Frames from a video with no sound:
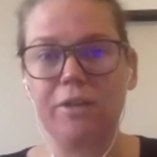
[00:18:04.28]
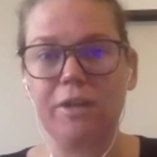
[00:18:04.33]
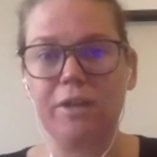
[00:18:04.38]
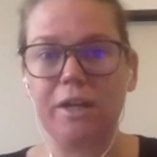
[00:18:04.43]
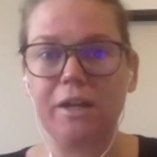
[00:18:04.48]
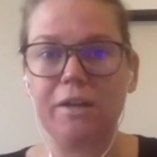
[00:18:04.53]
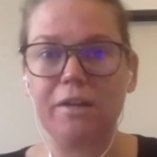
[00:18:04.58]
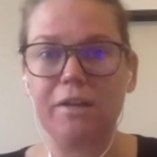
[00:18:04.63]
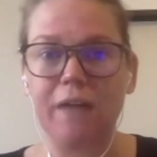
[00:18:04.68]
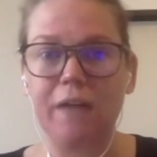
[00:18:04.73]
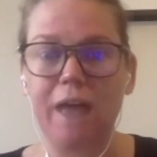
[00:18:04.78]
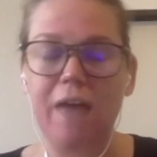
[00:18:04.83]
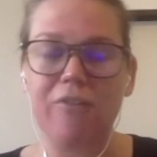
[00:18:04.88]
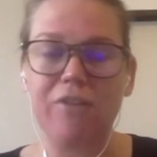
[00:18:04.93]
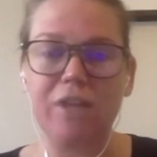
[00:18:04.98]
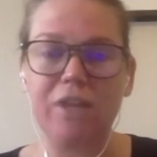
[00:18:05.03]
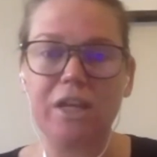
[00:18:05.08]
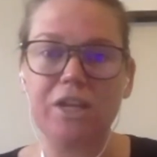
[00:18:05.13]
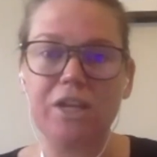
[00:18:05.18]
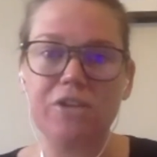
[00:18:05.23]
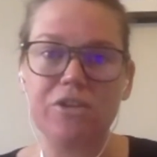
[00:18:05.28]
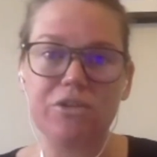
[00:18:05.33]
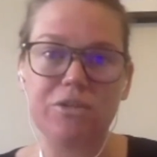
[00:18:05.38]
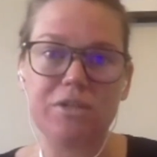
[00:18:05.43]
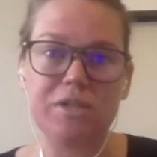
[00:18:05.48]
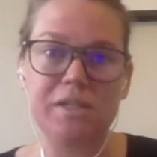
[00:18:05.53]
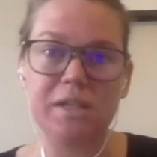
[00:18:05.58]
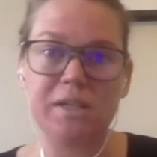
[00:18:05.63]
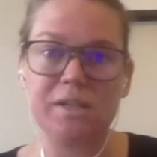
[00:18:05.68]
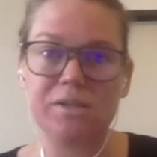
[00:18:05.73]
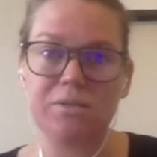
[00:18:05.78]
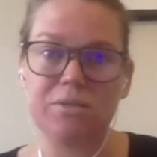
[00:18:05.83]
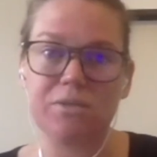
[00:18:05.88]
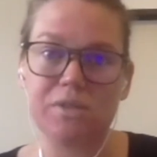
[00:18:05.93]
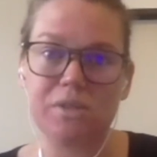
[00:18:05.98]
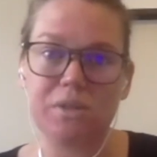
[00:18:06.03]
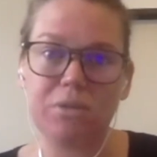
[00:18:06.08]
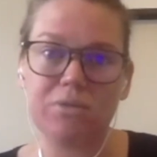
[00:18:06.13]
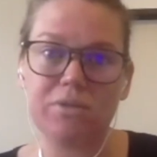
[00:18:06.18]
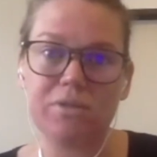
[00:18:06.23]
and having injuries as a
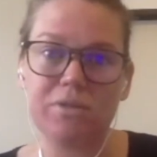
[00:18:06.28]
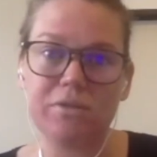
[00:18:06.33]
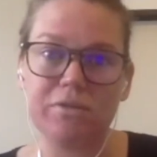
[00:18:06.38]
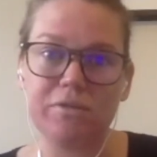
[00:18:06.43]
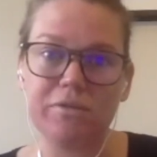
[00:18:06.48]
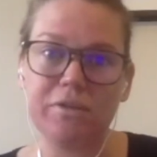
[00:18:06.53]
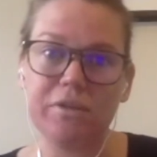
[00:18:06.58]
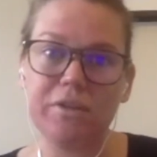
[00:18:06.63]
result of